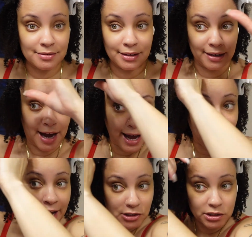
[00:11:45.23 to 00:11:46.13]
Like,
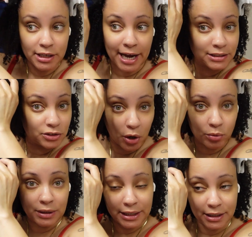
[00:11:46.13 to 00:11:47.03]
I
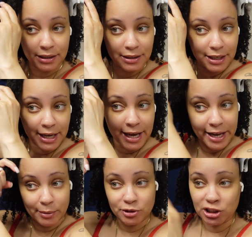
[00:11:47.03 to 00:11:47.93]
don't like it. And
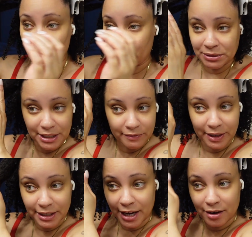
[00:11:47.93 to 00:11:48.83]
I'm so upset
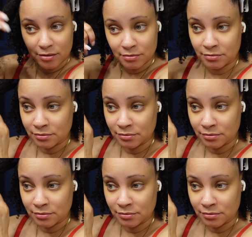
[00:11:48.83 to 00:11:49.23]
right now.